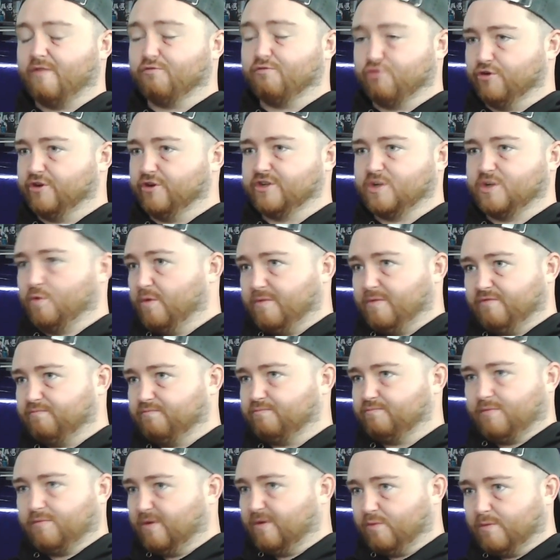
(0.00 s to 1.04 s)
Runners
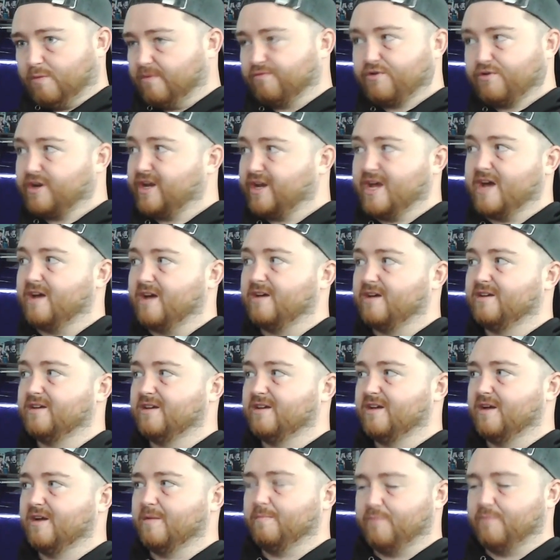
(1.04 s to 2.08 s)
probably won't be running yet,
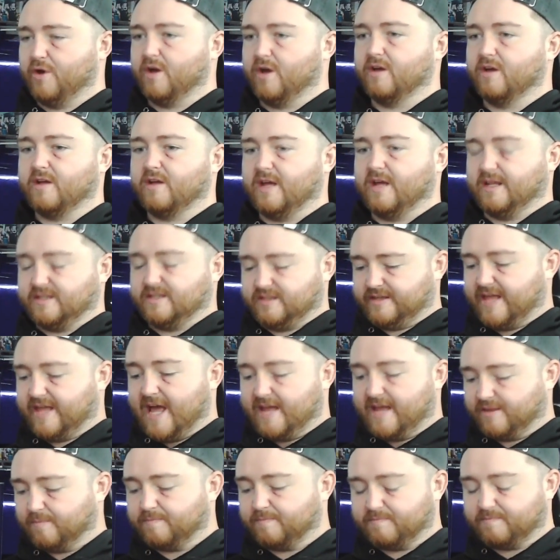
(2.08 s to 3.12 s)
but
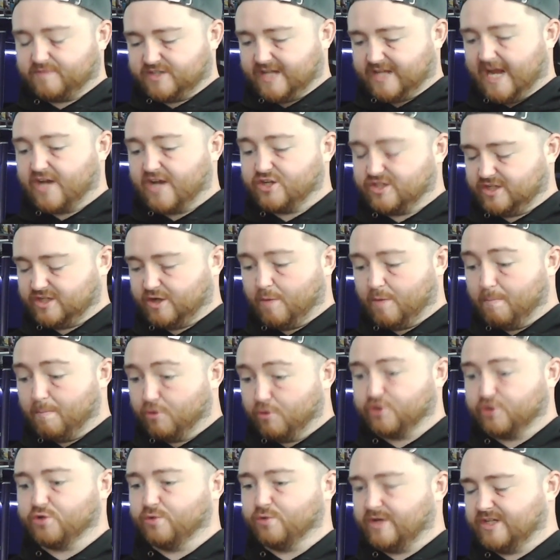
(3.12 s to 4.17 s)
they're the stages your
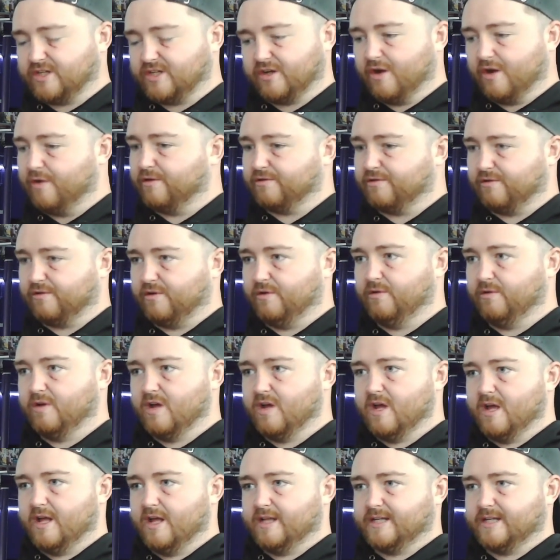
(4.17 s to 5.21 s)
muscle needs to go through
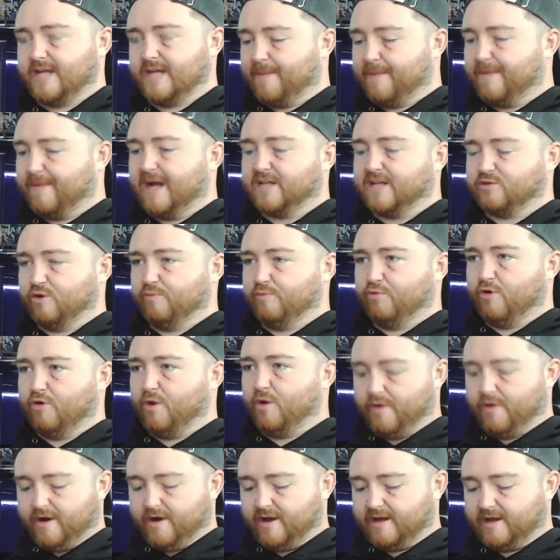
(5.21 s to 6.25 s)
to get back to a
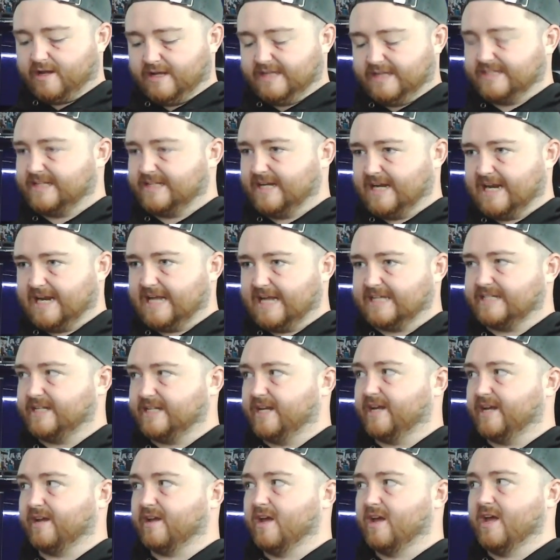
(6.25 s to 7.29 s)
point where it's still
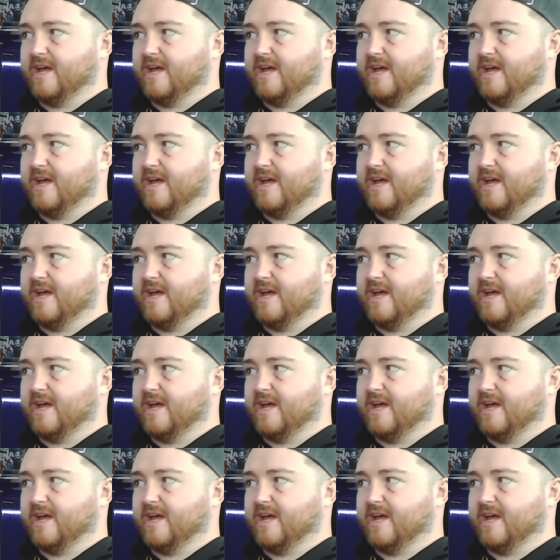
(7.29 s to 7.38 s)
elastic.